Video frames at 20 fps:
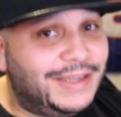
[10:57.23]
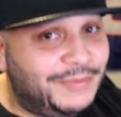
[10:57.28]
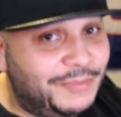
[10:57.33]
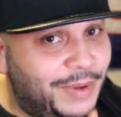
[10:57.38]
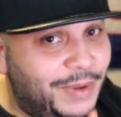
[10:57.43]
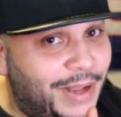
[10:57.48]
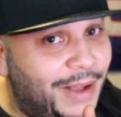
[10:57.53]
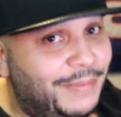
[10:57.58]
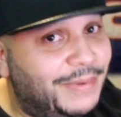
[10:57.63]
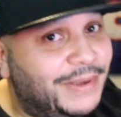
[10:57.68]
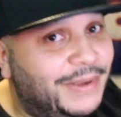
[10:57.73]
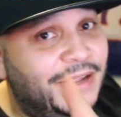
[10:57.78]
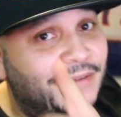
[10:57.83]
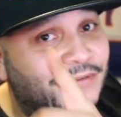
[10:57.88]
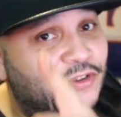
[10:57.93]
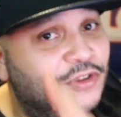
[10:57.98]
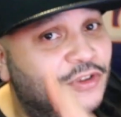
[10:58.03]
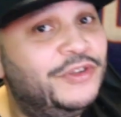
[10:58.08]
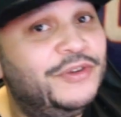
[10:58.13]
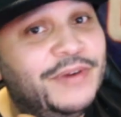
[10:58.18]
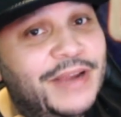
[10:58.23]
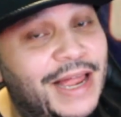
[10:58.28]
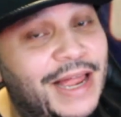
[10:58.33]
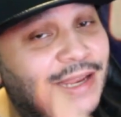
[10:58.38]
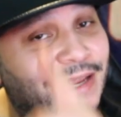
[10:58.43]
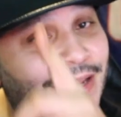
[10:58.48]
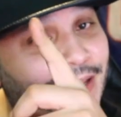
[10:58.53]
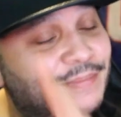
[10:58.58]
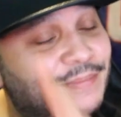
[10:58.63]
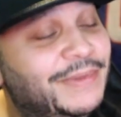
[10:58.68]
Bobby, if you do that,
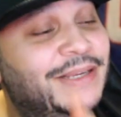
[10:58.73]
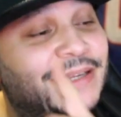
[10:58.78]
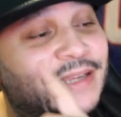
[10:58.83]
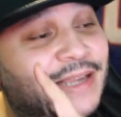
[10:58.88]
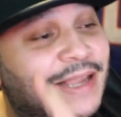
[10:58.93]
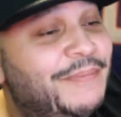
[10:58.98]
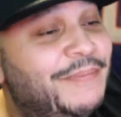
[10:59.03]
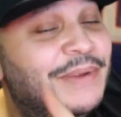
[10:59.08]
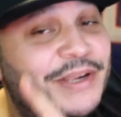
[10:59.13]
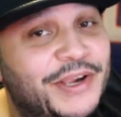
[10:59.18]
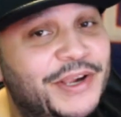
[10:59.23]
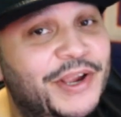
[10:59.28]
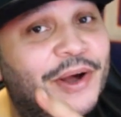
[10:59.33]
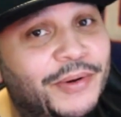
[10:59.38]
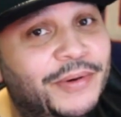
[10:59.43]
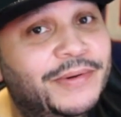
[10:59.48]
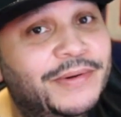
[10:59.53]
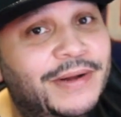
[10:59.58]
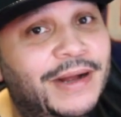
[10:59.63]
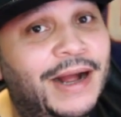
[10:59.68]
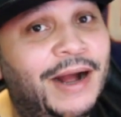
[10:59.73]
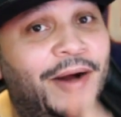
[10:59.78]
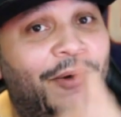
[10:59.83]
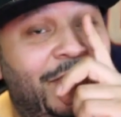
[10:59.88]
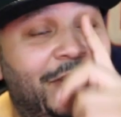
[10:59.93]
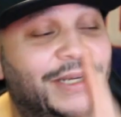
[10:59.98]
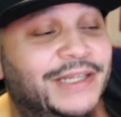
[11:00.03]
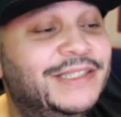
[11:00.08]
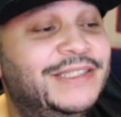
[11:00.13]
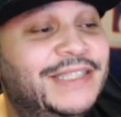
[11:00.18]
let me know. I
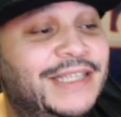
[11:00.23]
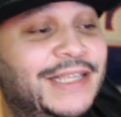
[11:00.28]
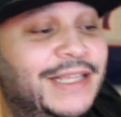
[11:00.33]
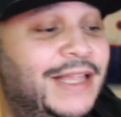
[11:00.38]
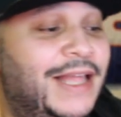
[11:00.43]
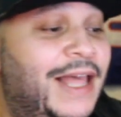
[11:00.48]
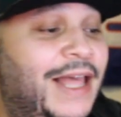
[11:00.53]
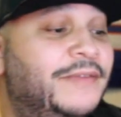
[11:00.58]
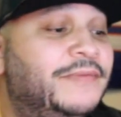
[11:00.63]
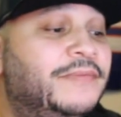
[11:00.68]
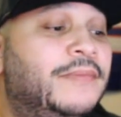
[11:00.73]
want to see that.